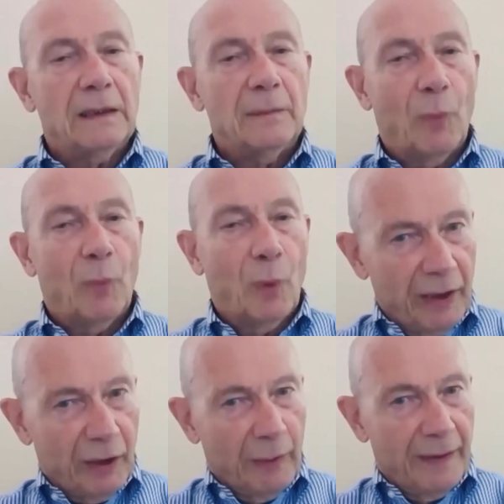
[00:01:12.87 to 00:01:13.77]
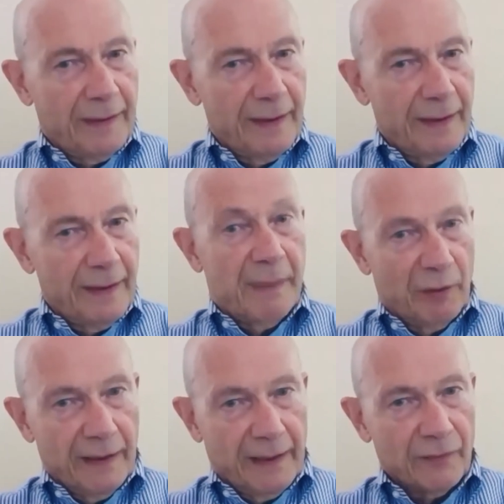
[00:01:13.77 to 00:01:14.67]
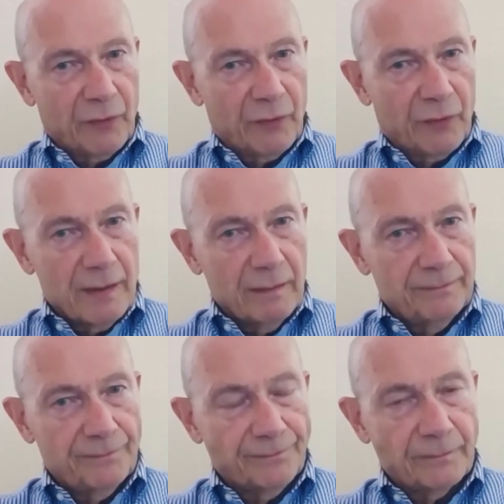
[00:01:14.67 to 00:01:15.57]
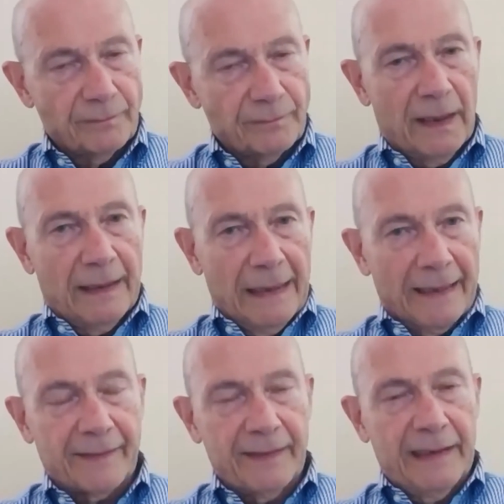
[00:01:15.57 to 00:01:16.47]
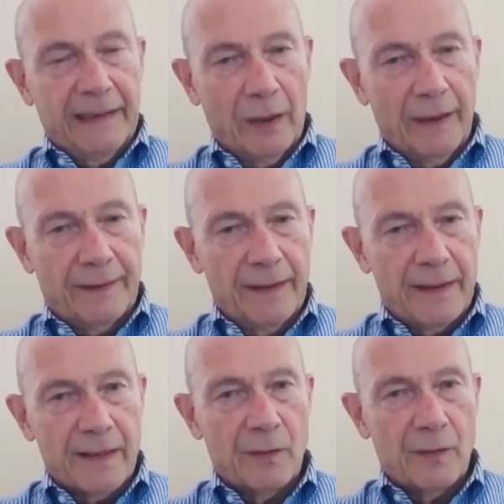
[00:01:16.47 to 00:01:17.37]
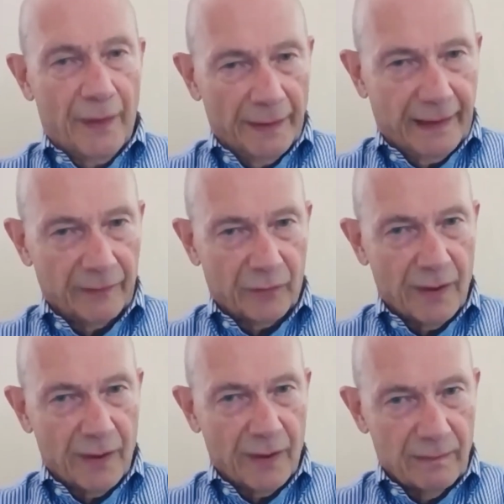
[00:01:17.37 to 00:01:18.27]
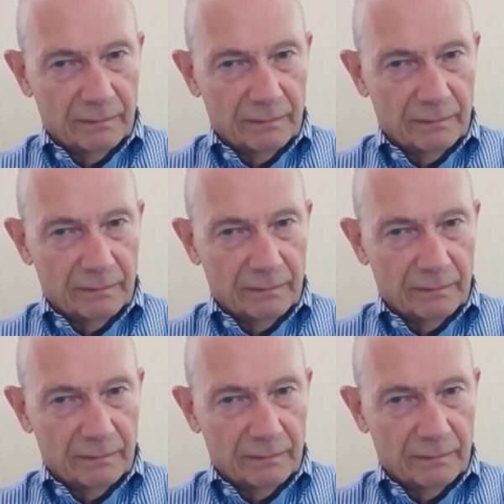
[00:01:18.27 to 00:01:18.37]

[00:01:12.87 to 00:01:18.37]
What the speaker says: more inequalities between countries, and less inequalities within countries.